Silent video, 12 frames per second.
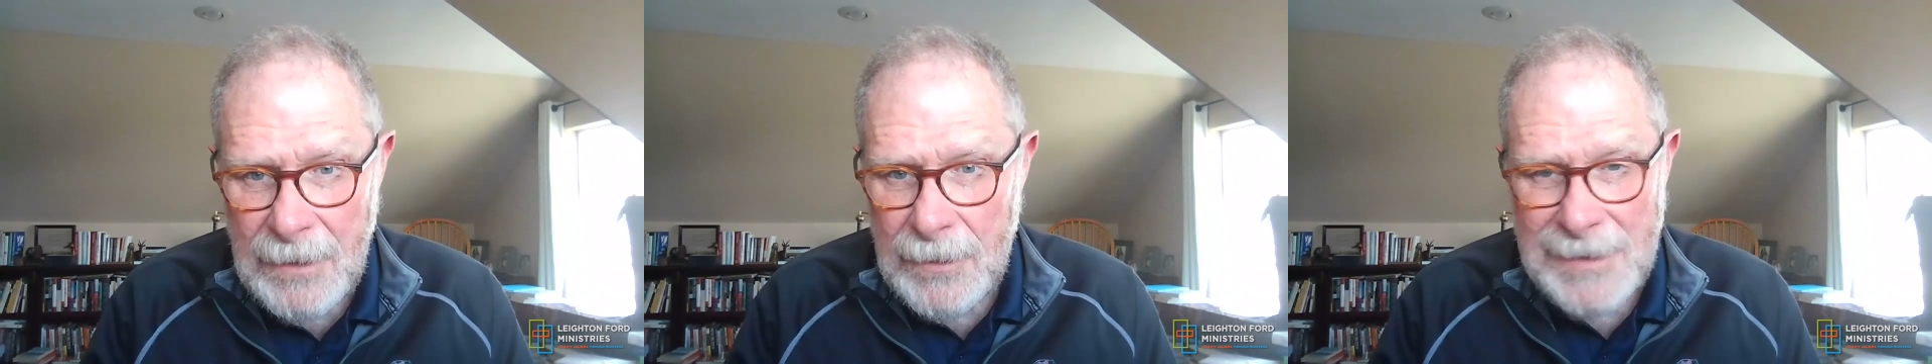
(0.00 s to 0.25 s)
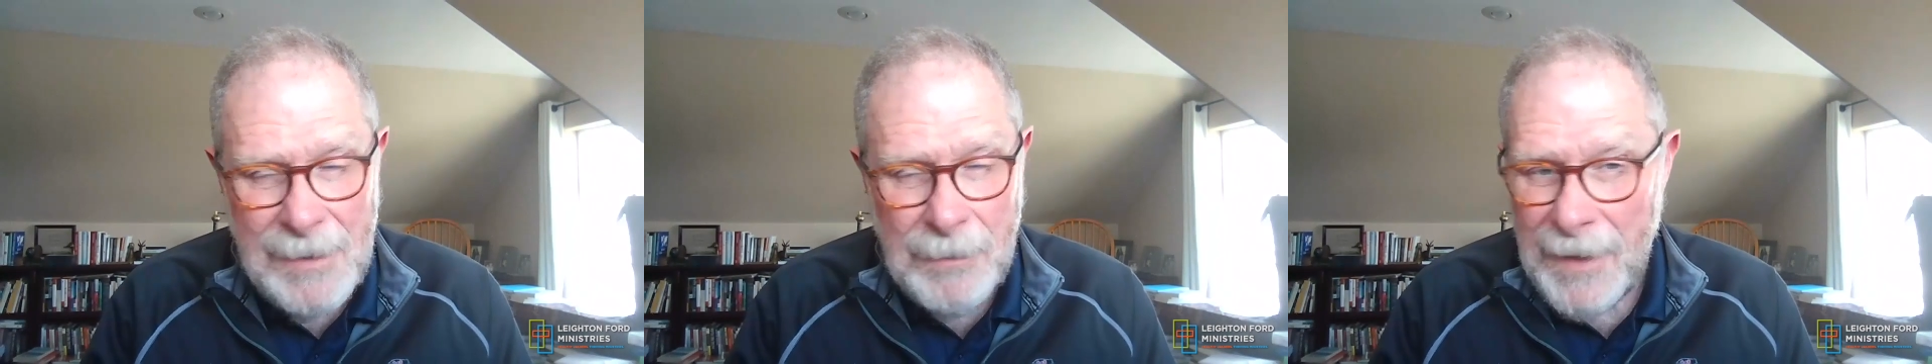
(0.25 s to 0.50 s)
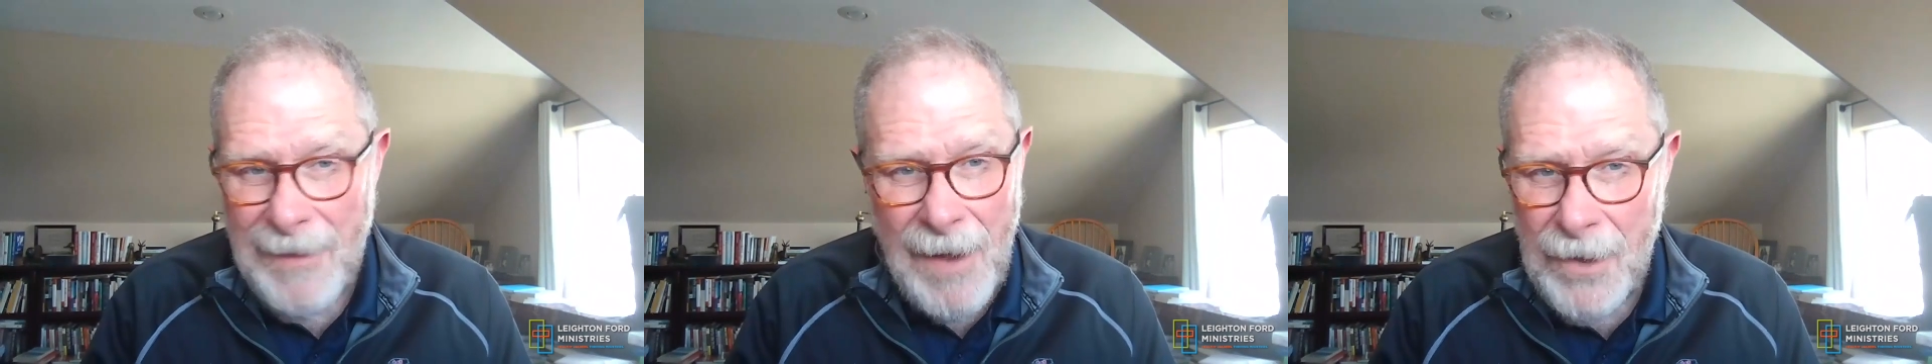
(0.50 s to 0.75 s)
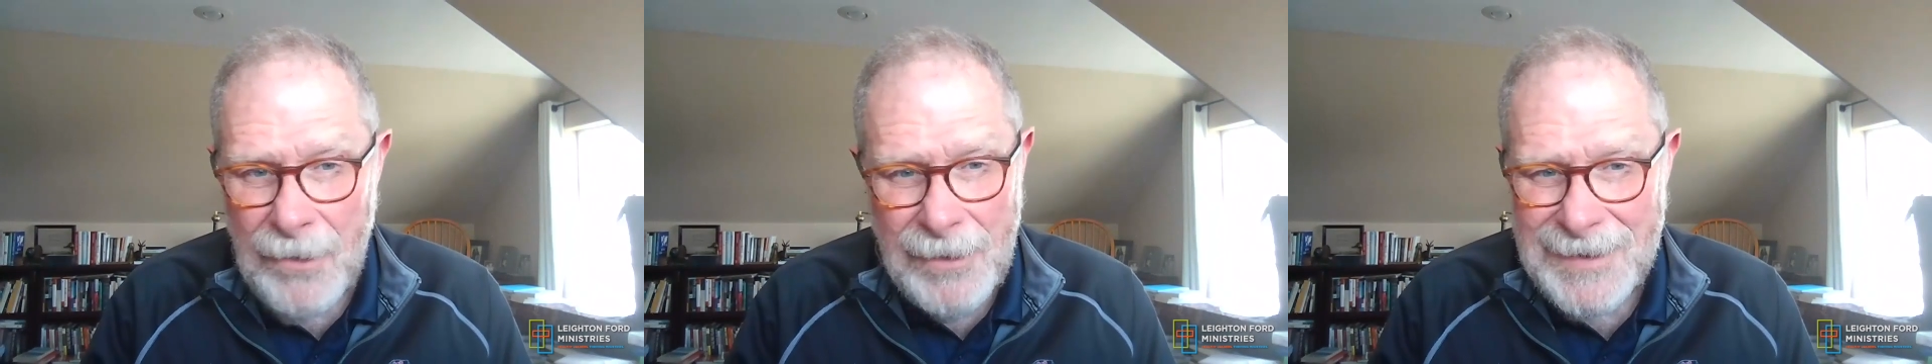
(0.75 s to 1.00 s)
It was simply
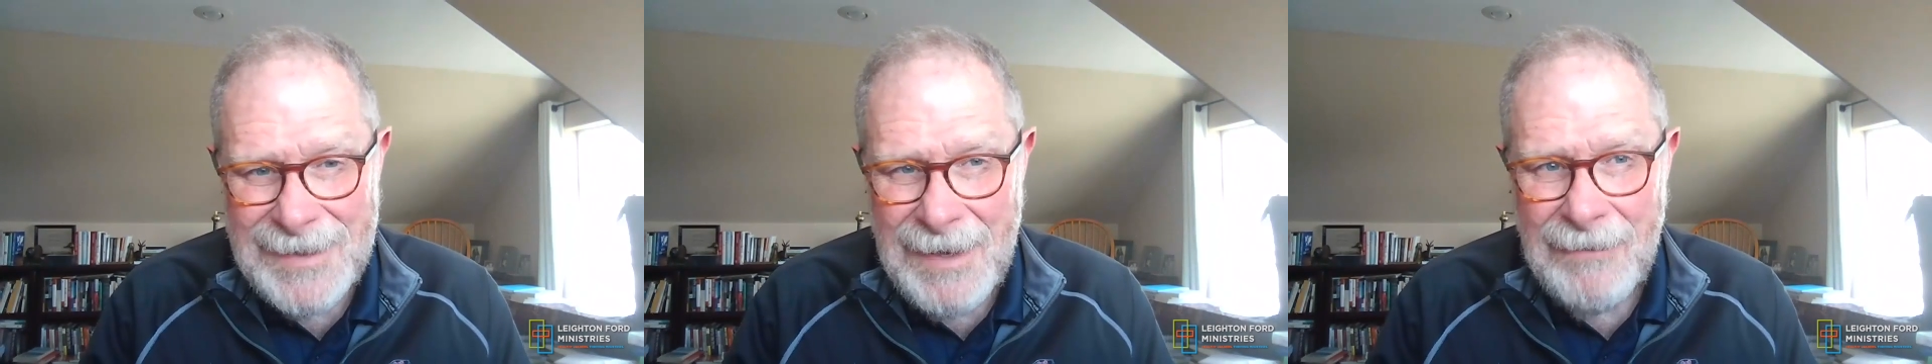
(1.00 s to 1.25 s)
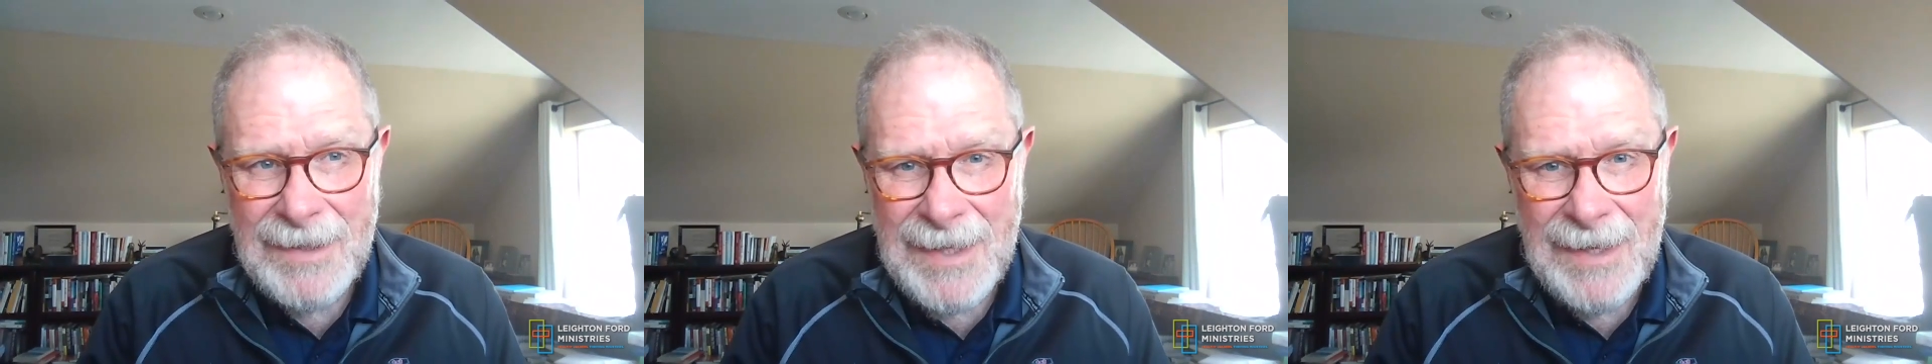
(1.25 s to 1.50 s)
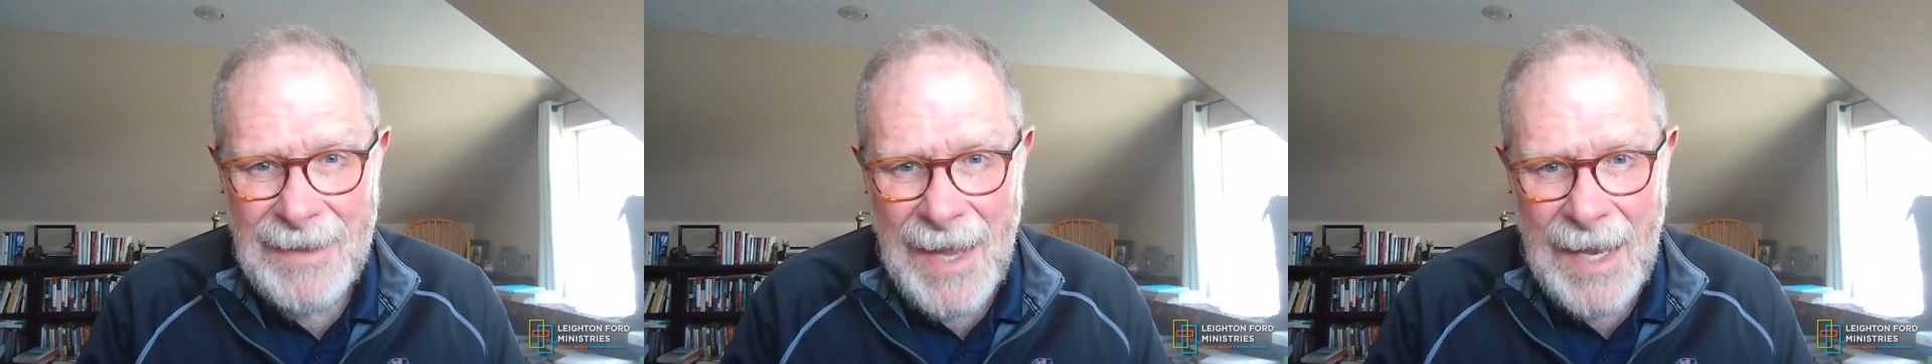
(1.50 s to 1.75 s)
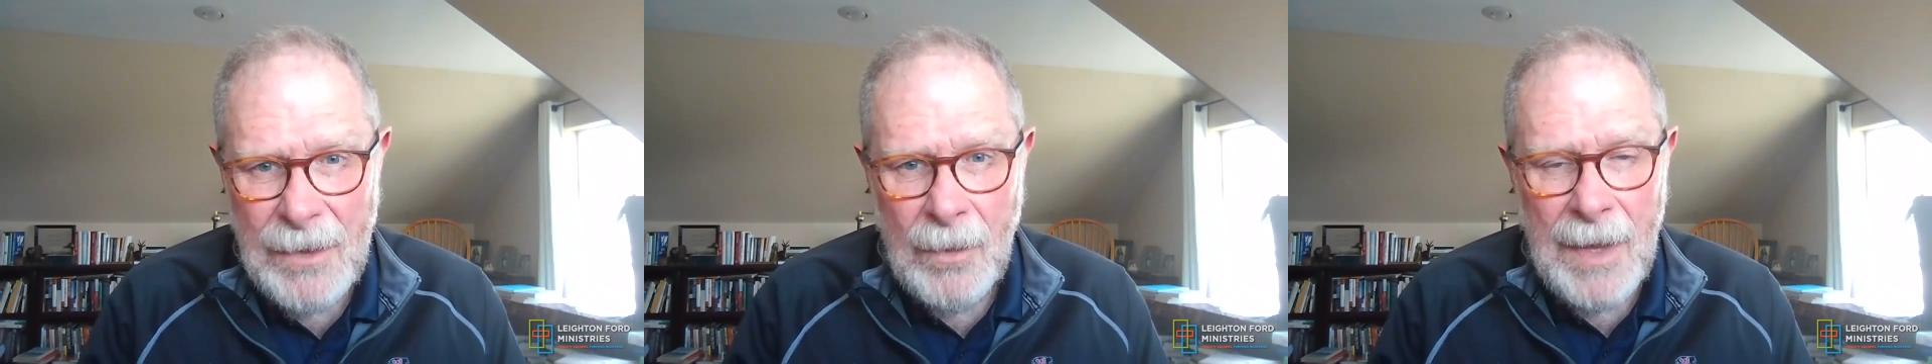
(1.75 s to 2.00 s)
the 117th
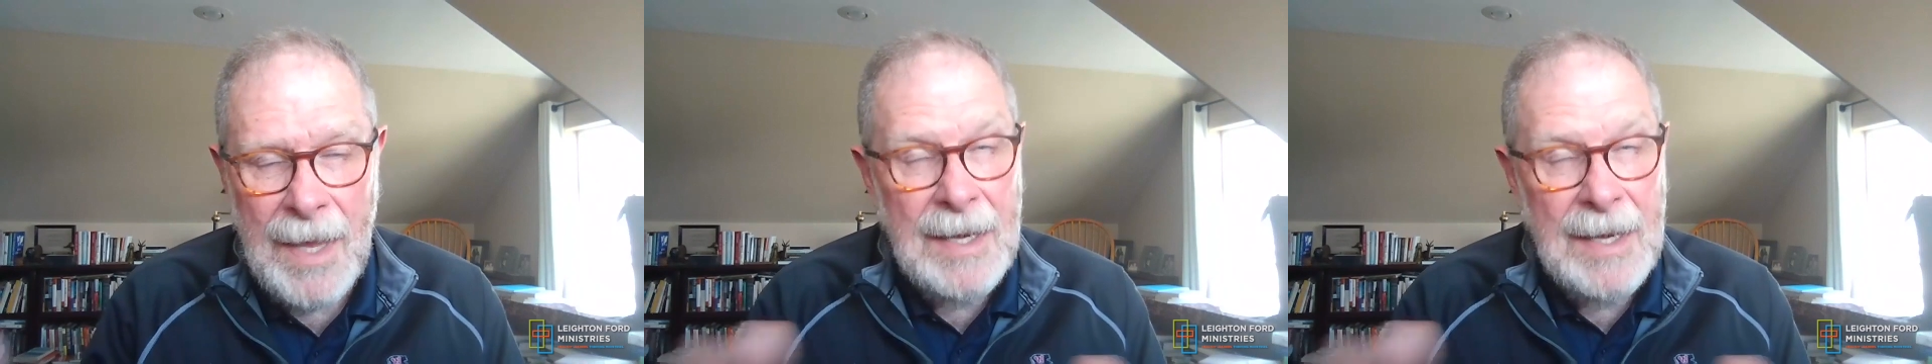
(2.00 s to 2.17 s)
annual,